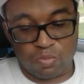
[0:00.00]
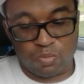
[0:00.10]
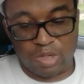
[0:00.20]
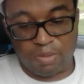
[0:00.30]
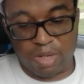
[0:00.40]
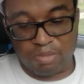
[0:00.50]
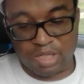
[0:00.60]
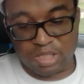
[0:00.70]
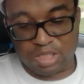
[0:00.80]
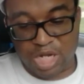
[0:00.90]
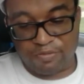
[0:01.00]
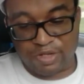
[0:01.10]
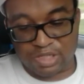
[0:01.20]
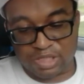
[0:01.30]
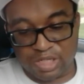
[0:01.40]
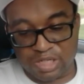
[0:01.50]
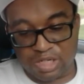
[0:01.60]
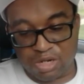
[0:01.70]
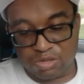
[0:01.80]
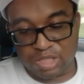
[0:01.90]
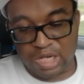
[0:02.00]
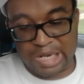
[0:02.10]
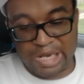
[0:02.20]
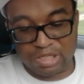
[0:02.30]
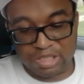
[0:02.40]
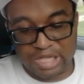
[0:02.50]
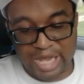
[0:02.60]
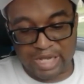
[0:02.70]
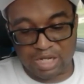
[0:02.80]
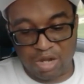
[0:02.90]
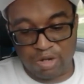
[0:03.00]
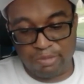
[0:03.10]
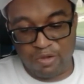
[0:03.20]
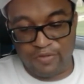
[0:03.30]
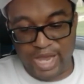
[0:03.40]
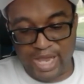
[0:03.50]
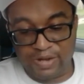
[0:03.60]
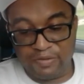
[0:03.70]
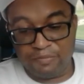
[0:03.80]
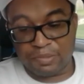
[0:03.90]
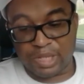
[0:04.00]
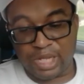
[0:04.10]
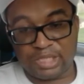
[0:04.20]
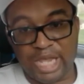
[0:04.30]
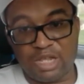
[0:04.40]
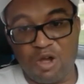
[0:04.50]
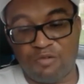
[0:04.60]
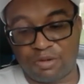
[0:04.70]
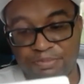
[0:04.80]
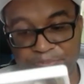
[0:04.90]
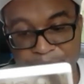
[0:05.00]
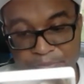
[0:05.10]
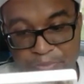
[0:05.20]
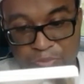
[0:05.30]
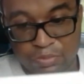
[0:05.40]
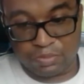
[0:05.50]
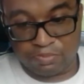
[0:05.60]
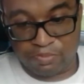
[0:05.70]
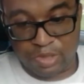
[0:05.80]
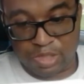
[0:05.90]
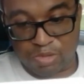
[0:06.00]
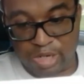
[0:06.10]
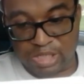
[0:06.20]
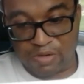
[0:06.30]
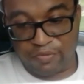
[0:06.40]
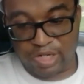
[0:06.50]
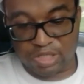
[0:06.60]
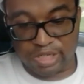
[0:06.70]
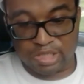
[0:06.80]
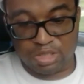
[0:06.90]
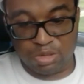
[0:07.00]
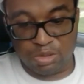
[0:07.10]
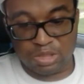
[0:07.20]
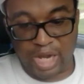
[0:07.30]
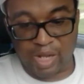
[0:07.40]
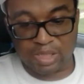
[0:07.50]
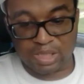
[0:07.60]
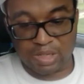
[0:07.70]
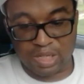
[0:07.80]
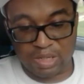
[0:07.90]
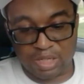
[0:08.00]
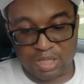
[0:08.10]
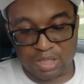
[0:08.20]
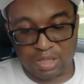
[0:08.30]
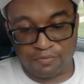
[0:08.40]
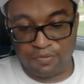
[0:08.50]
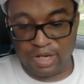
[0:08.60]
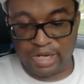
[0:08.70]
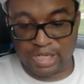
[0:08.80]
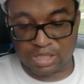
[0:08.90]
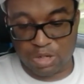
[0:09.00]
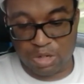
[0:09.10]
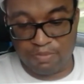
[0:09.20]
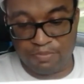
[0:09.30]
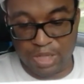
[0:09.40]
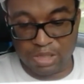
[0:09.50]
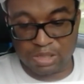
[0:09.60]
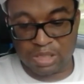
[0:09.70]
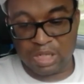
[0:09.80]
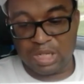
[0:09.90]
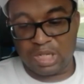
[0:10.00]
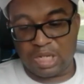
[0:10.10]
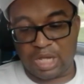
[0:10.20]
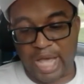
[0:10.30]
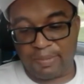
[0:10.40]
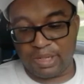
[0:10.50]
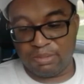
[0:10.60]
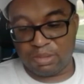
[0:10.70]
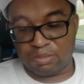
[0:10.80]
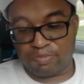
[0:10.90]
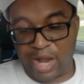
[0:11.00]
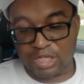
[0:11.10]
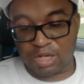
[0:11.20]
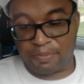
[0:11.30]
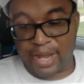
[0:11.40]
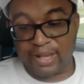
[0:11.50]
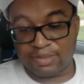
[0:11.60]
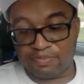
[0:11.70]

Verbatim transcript: When their mom gets a job as a singer in a hotel lounge, Zach and Cody move in and take over. It's twice the adventure in two times the fun as Cody builds the happening bachelor pad,